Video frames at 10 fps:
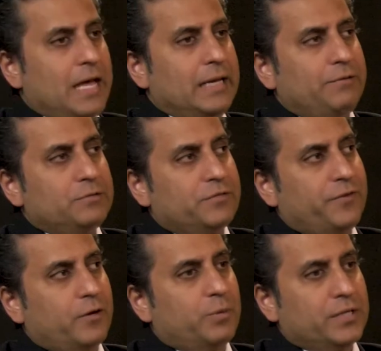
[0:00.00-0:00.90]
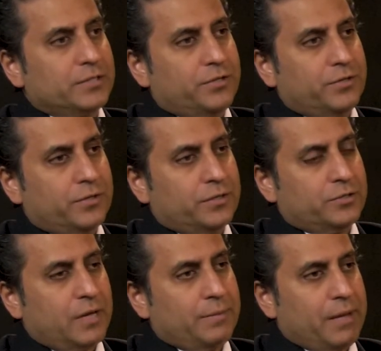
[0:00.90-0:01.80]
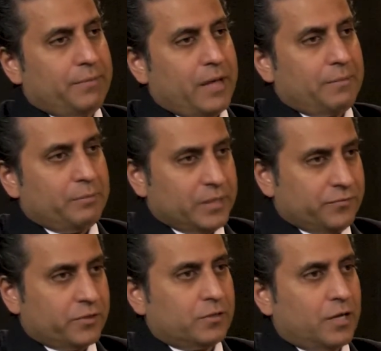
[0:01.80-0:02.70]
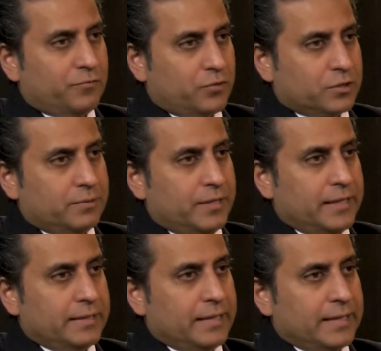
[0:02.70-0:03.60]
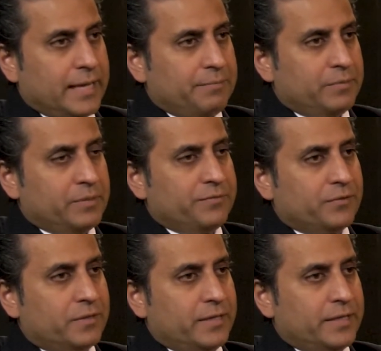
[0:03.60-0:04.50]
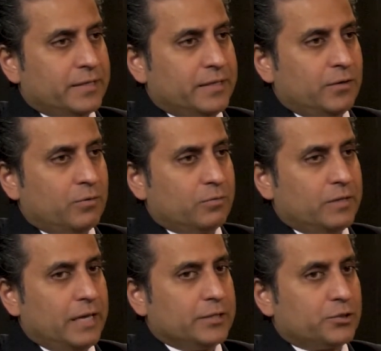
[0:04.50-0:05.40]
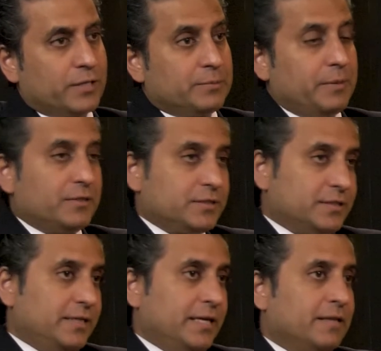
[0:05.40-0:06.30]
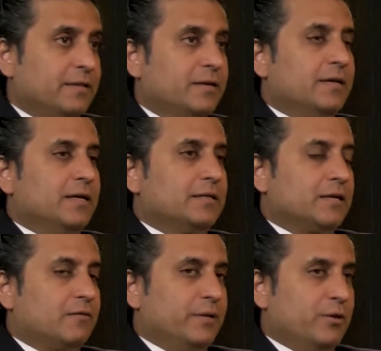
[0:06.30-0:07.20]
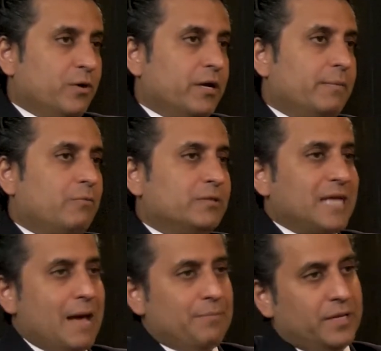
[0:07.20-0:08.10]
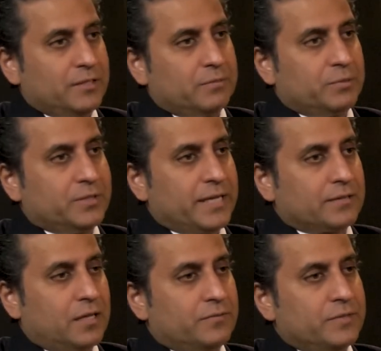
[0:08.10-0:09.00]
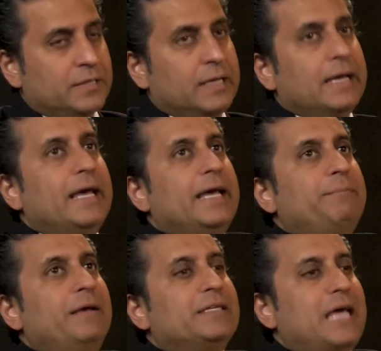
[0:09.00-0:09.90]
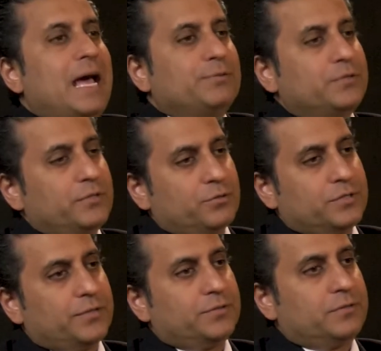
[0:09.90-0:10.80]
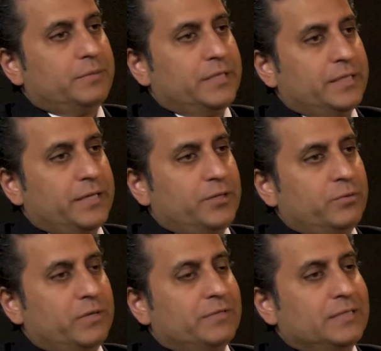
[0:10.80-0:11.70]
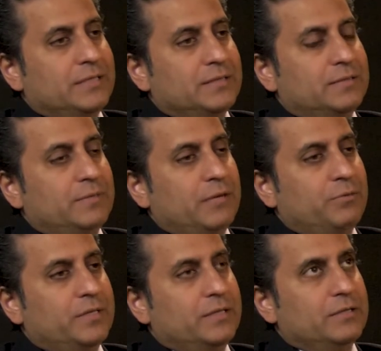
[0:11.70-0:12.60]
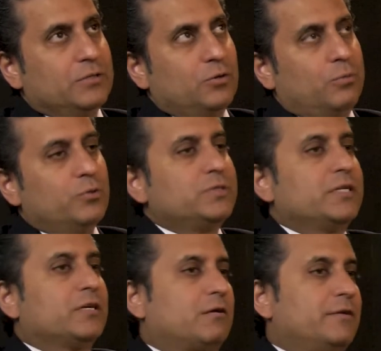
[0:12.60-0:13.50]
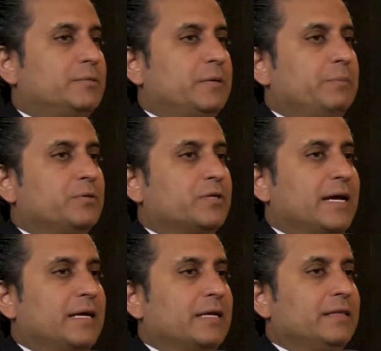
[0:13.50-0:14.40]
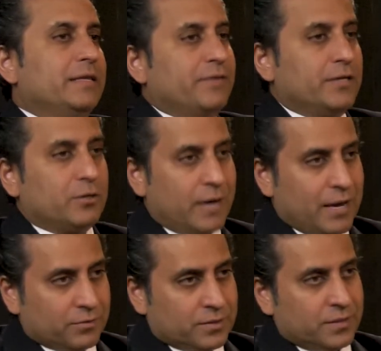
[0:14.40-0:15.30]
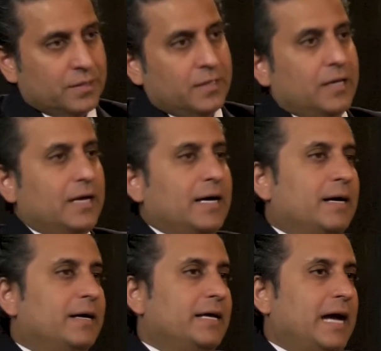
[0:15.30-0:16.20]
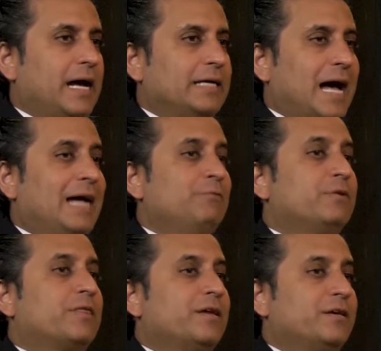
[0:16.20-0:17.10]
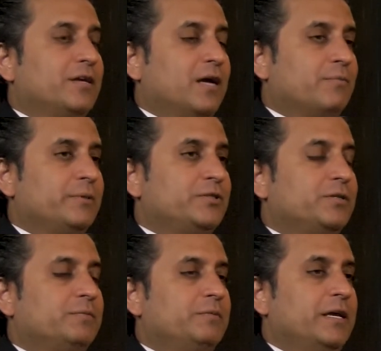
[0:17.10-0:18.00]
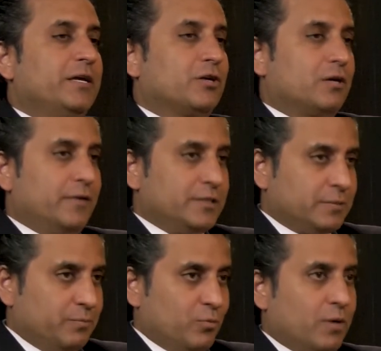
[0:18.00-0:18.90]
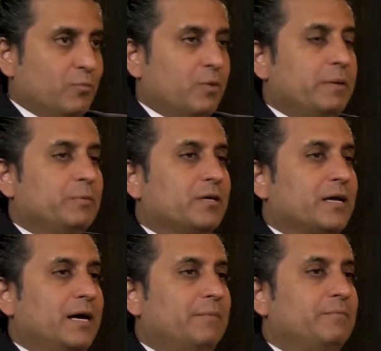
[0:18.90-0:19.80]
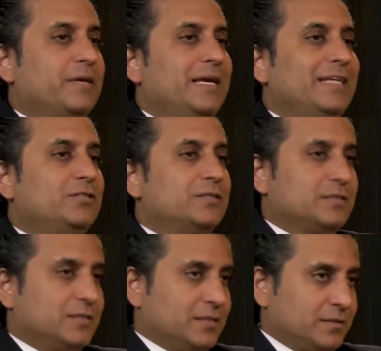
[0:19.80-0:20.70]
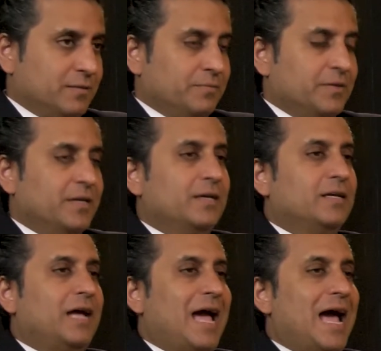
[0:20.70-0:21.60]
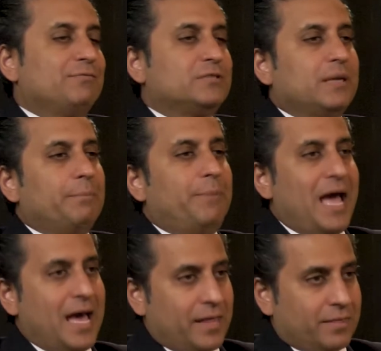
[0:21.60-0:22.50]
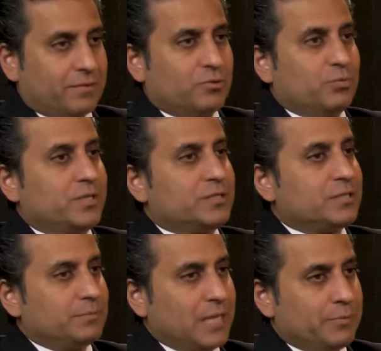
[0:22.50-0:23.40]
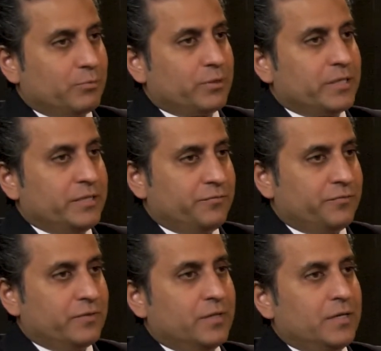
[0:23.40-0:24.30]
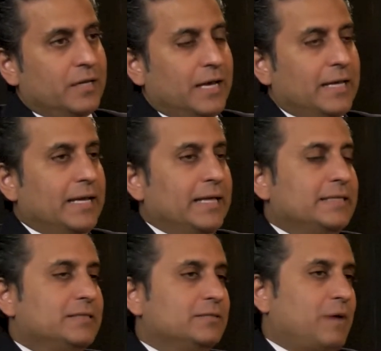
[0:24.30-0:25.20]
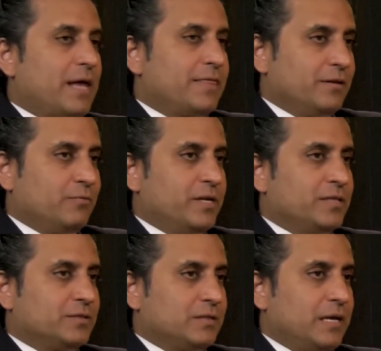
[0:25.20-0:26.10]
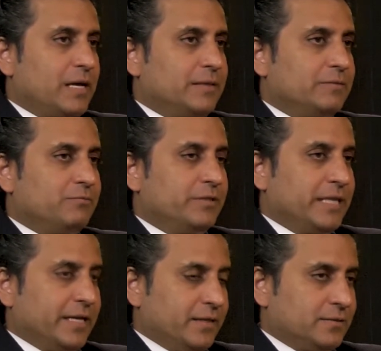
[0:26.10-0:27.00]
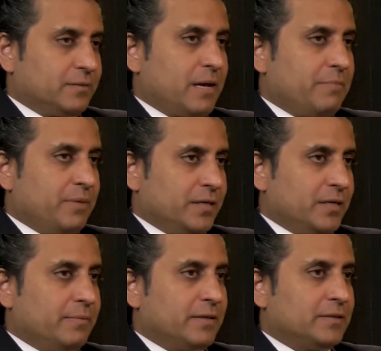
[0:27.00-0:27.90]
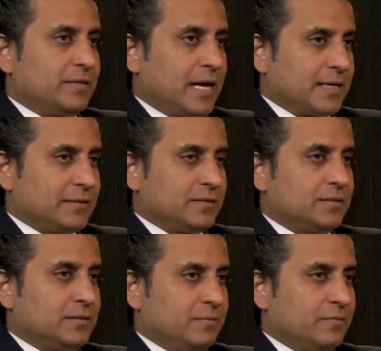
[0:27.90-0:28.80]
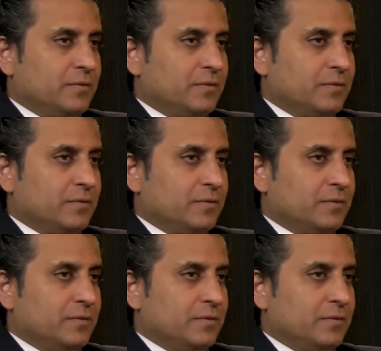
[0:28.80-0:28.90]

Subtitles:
I was a federal prosecutor, and so I'm a believer in law enforcement, and I'm a believer in transparency and the government knowing about what's happening to protect all of us. It makes absolutely no sense to me that you would have a system that would almost encourage people to kind of live underground. I would think the government should encourage more and more people to come into the system, have some path towards some type of relief. And this is, I think, what is ridiculous, in my opinion, about the DACA system,